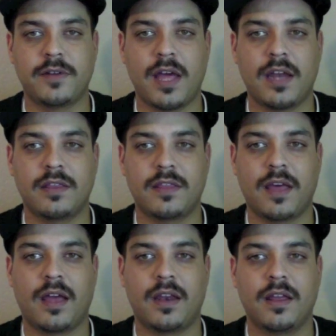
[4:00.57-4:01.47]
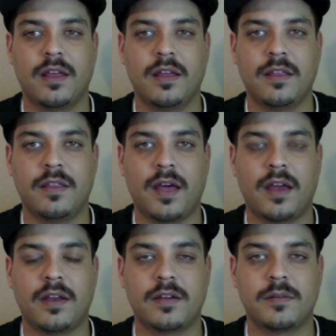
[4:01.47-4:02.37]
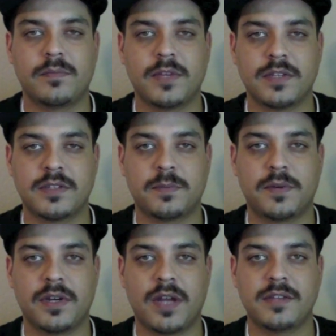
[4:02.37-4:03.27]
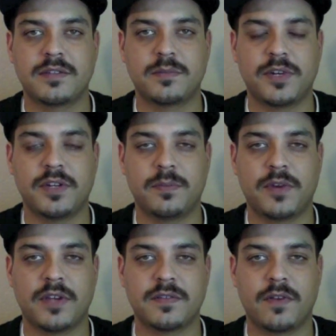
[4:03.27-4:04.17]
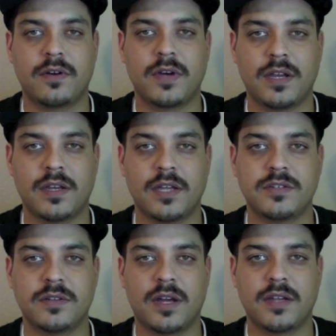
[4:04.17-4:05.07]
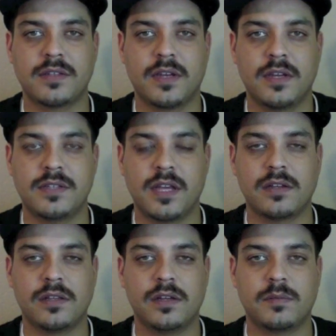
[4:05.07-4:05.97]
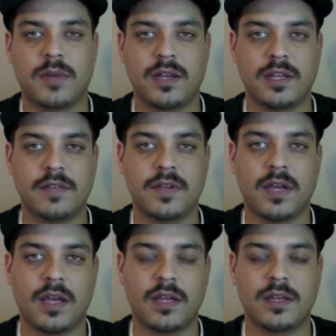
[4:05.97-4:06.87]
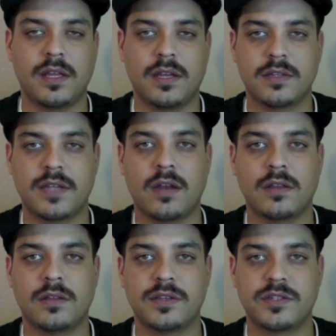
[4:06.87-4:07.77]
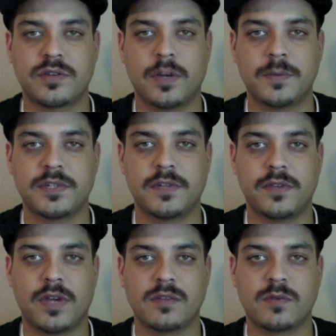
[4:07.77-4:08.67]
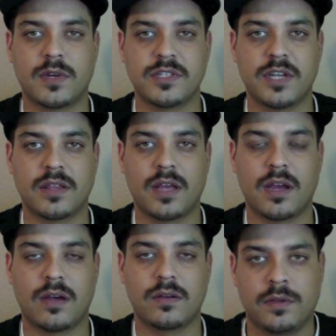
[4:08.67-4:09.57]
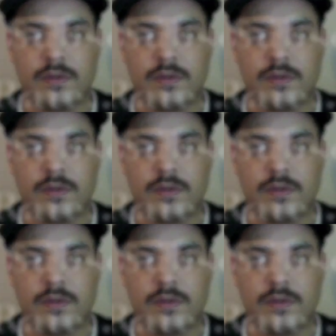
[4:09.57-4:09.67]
ad at that that um, does look pretty nice and pretty impressive. I'll go ahead and let you guys take a look by leaving a link down in the description if you guys want to check that out.